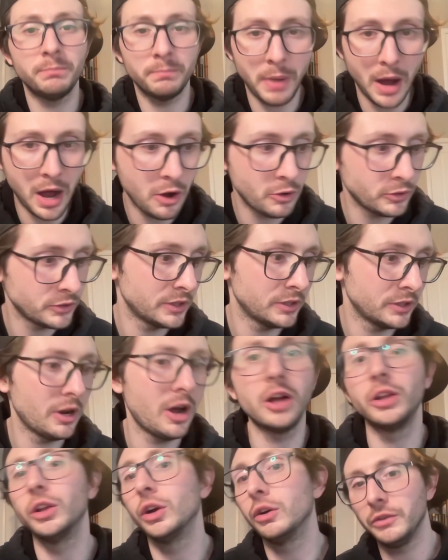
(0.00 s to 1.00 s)
posted
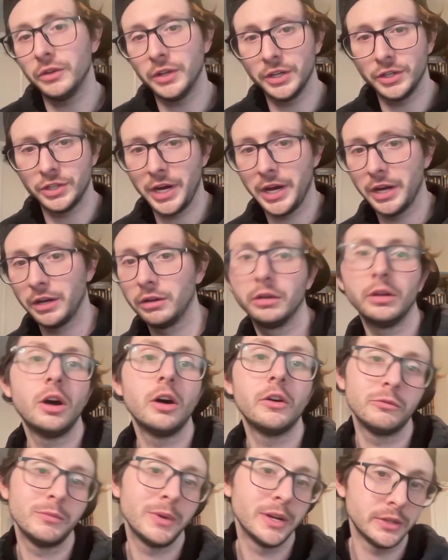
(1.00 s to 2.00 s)
all over the channel, all
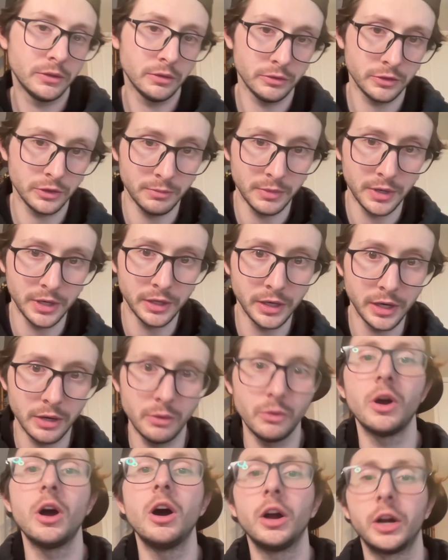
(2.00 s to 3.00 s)
over my social media.
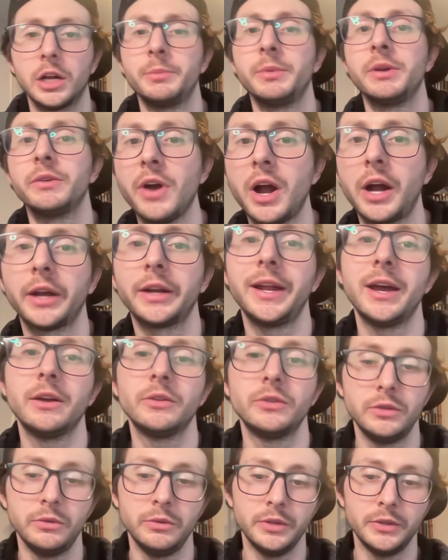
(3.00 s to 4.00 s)
We're all going to be rocking out
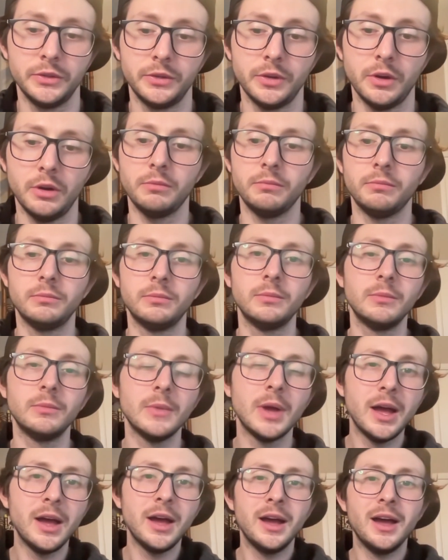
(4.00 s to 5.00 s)
to it. So,
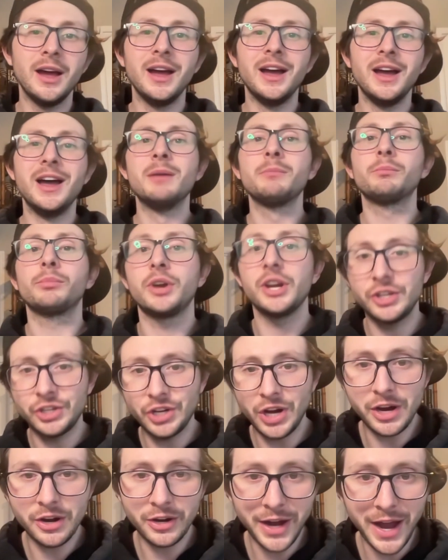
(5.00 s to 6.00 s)

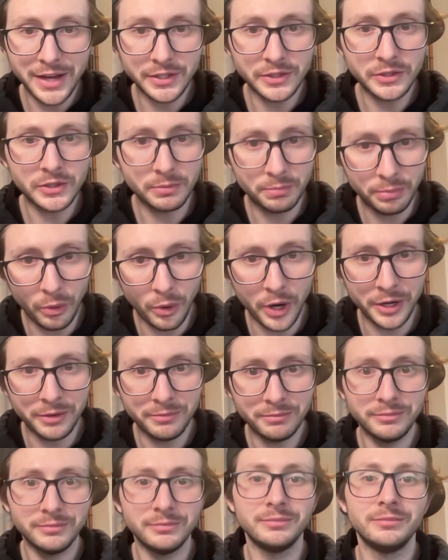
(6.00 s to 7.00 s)
appreciate your guys'
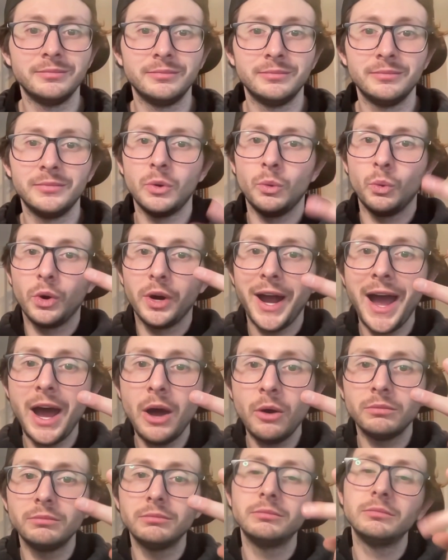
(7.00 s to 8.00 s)
support. We're
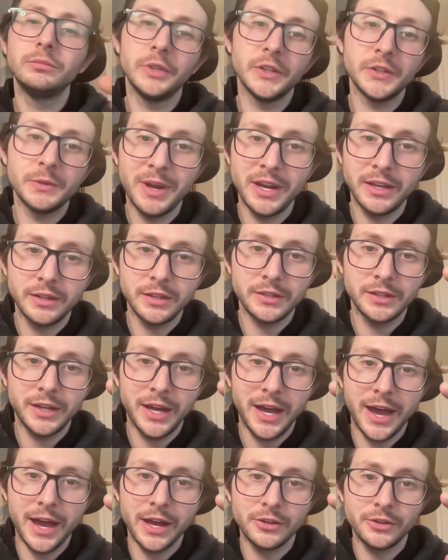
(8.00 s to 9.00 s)
out. Let's make this
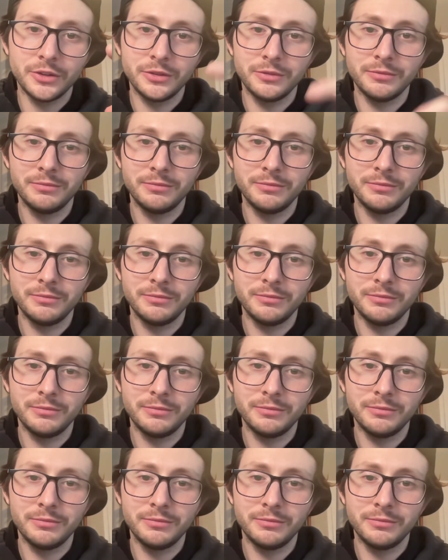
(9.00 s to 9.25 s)
cash.